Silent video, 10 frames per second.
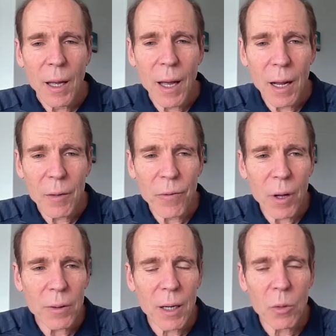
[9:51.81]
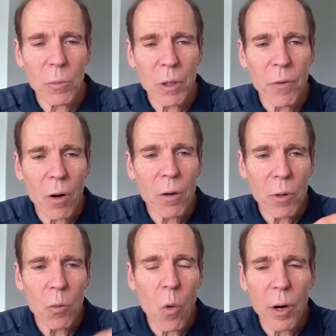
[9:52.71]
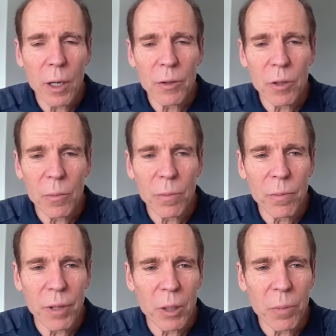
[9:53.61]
And I felt that it would be very rewarding to bring